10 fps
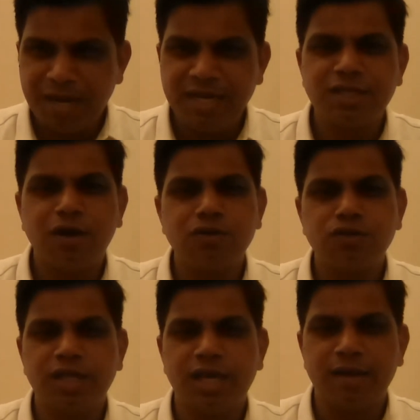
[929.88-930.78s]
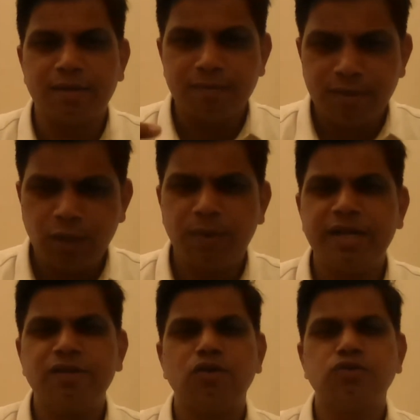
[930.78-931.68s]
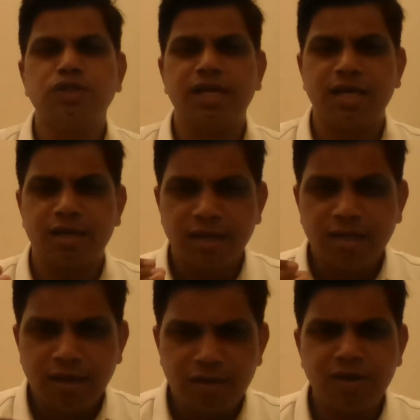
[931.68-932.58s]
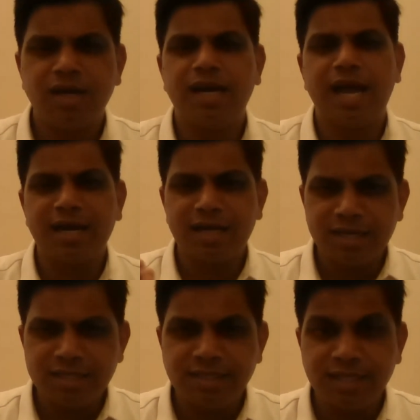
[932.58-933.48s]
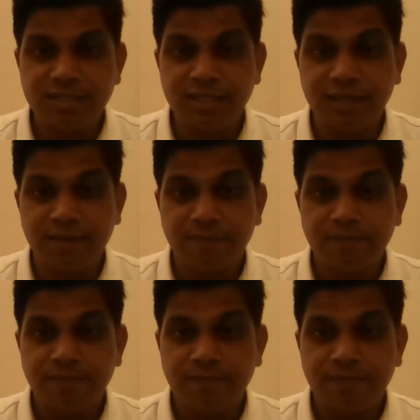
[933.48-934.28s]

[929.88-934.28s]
Pains are also there. Liquid is also there. You know, character is changing.